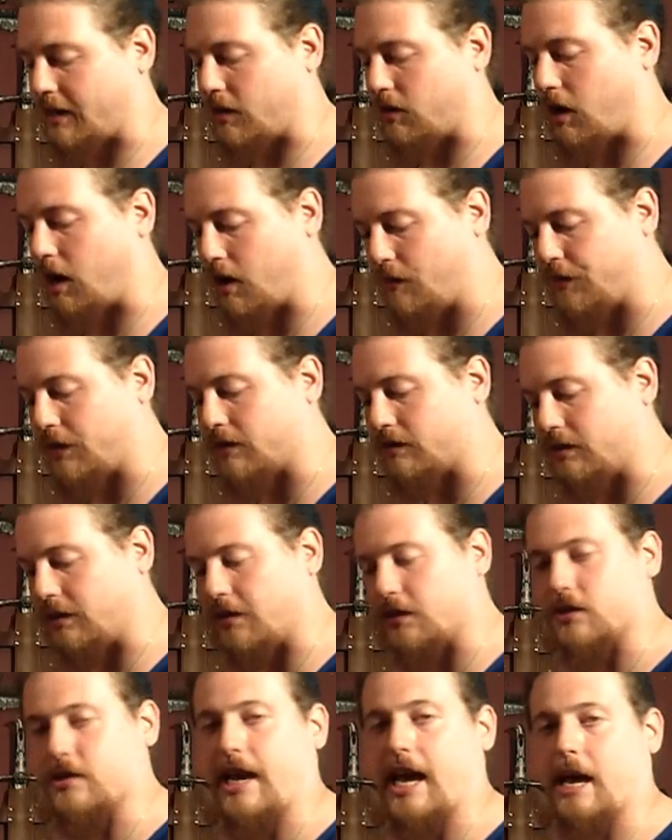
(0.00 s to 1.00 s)
Now,
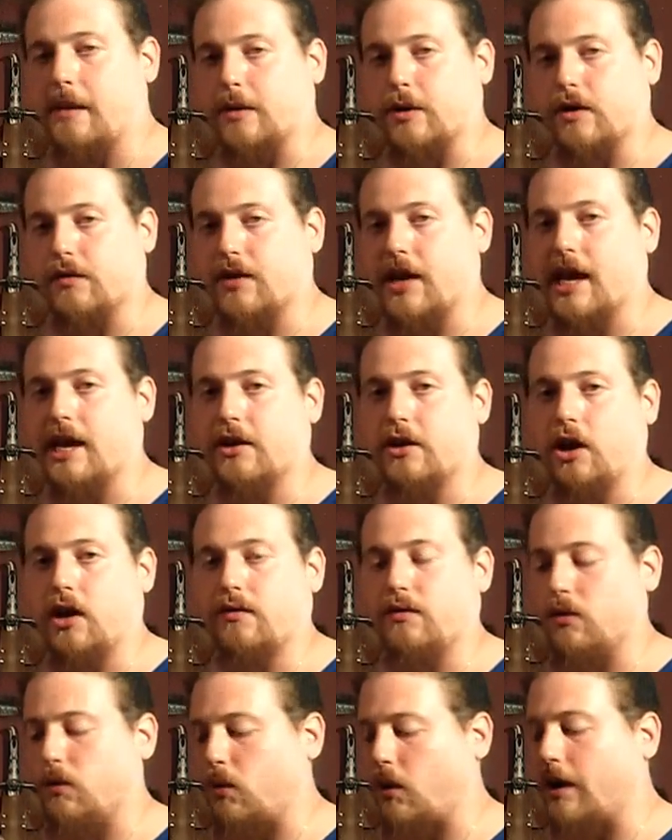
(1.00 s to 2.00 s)
obviously, the scabbard of
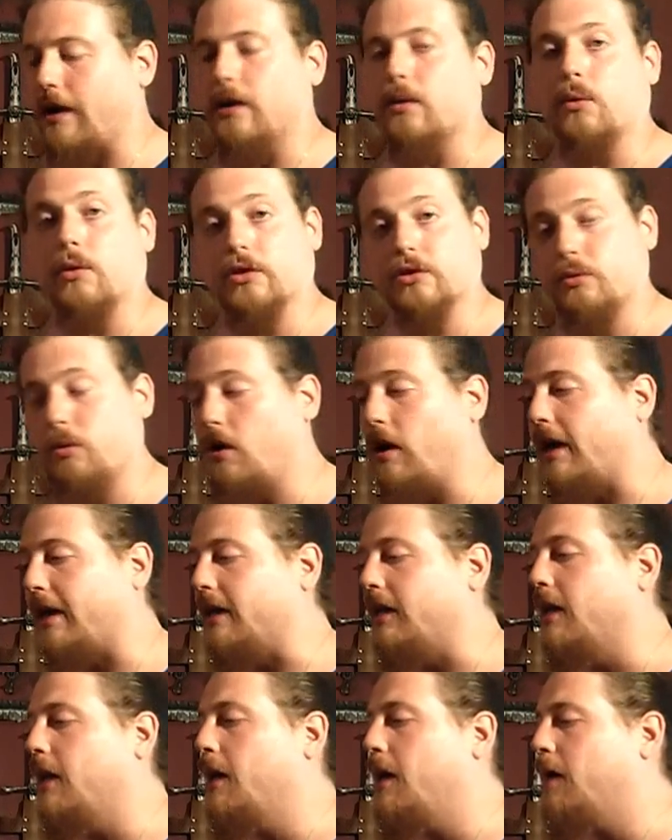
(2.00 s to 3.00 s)
Gandalf the White was
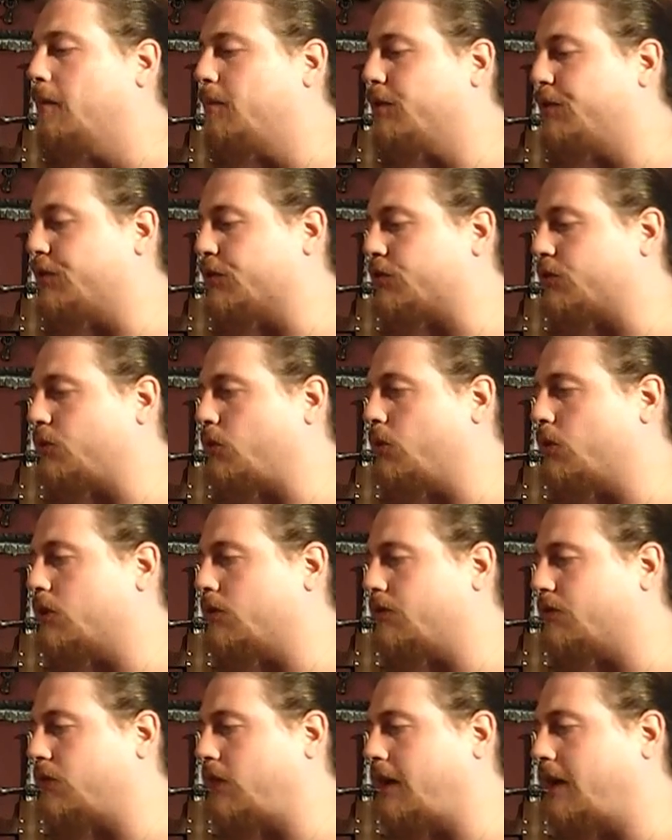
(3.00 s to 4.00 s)
white, but the
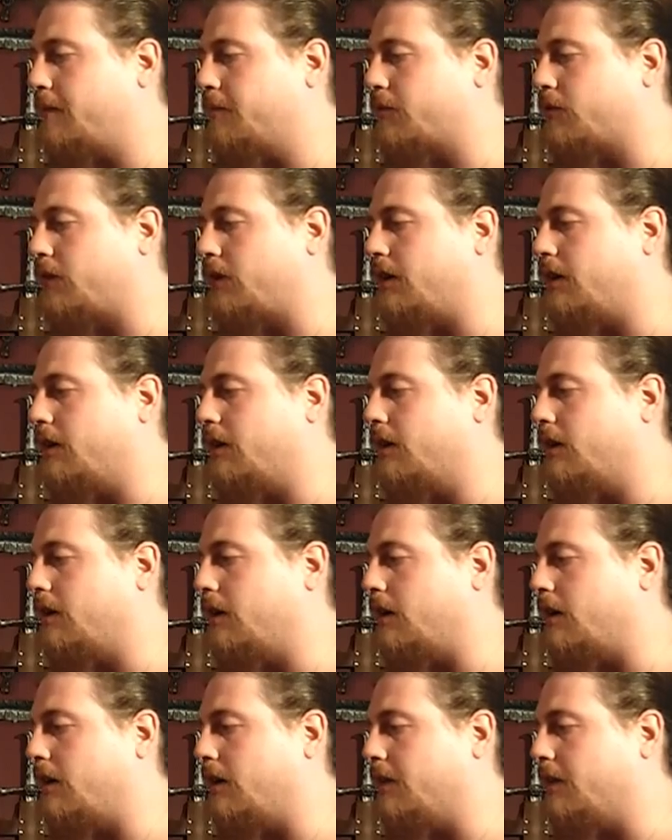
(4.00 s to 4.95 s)
sword of Glamdring,